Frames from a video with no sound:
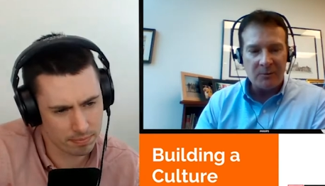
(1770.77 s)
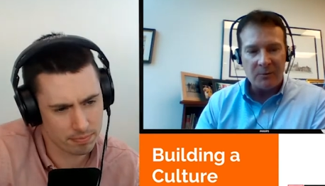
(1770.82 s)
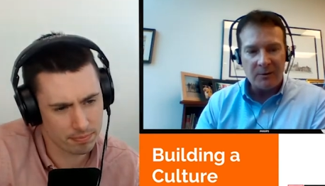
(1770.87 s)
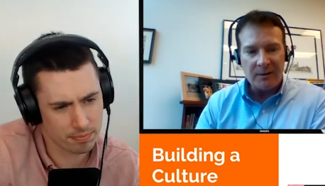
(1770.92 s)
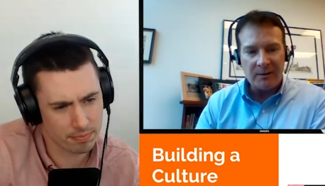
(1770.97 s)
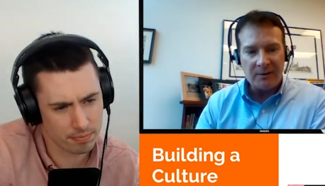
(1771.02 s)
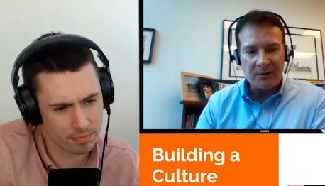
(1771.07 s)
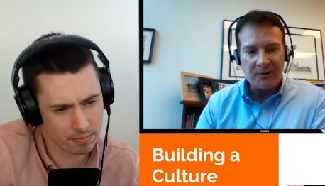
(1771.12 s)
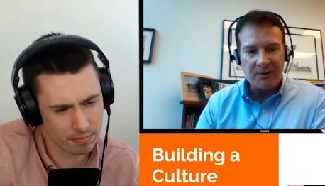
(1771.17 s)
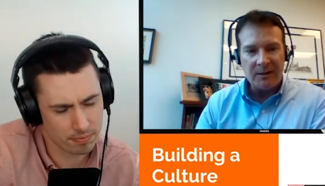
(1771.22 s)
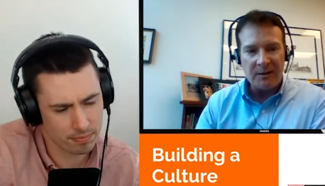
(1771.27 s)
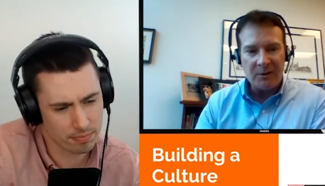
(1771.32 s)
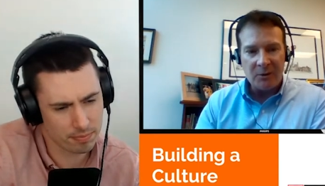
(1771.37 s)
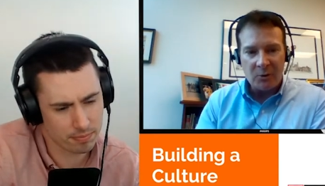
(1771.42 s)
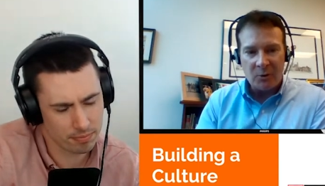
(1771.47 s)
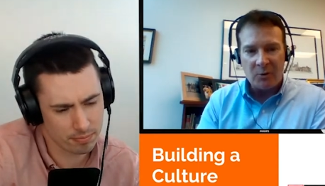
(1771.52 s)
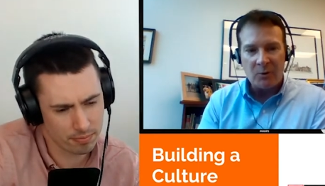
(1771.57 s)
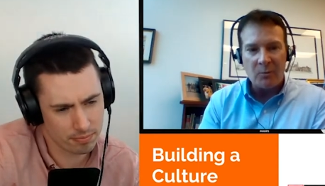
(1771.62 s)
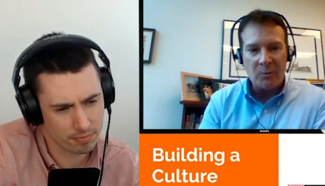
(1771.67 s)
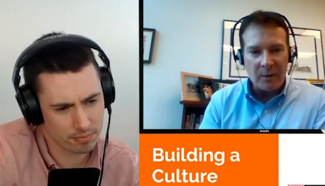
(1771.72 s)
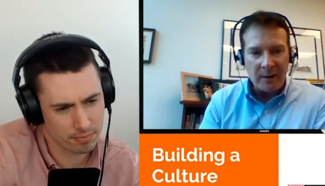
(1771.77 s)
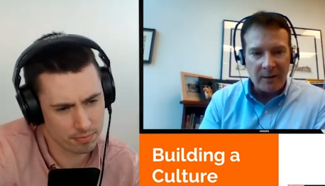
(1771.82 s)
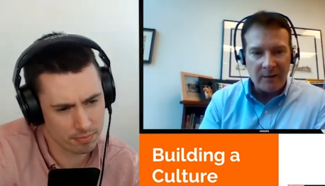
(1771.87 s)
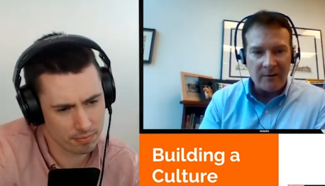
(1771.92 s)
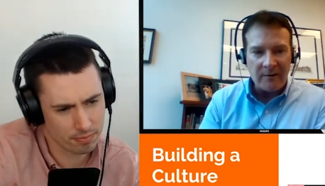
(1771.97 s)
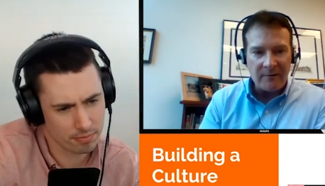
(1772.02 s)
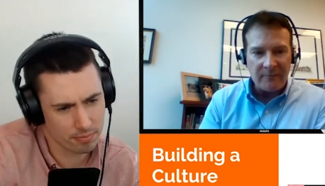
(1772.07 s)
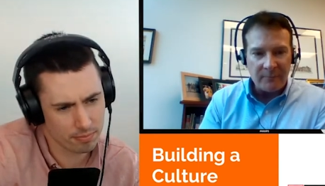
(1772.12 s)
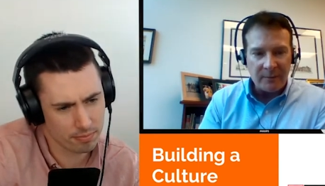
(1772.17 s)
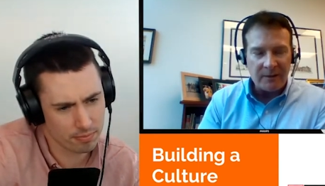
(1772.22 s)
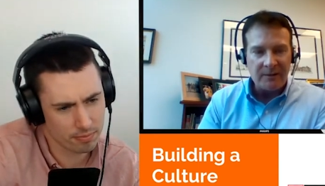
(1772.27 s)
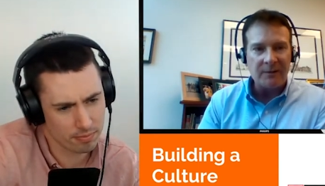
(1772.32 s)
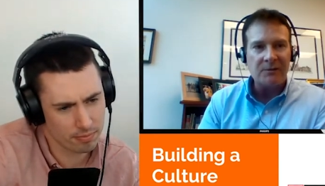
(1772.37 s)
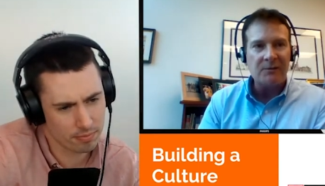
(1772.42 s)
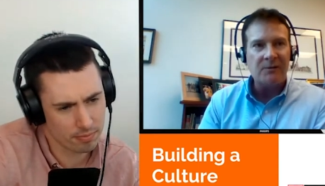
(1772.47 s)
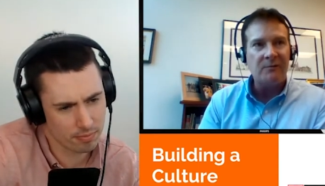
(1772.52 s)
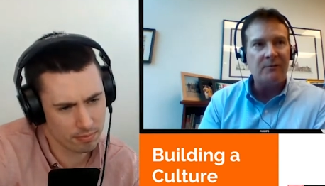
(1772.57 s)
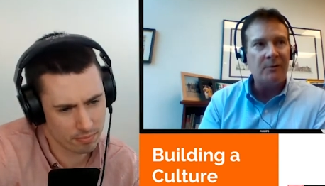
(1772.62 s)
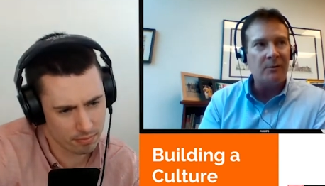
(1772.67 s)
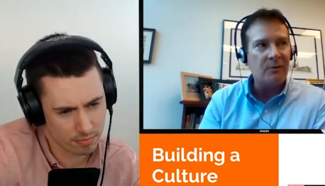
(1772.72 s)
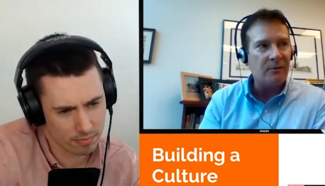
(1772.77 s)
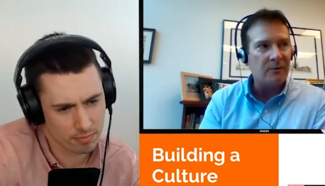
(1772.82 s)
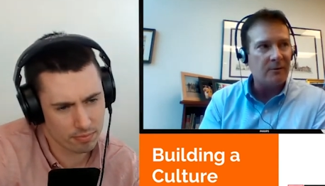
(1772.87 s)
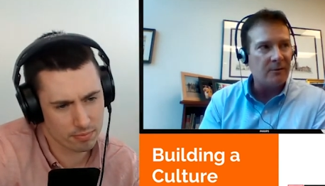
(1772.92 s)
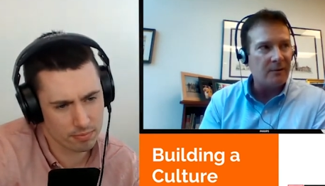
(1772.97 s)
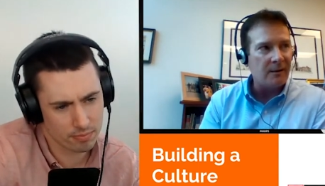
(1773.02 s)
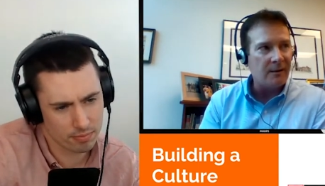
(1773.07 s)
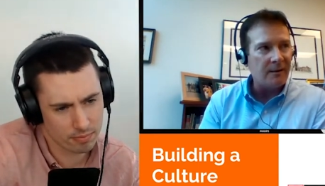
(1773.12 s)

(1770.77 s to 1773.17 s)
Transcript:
Speaker 1: that you're aware of because of your uh,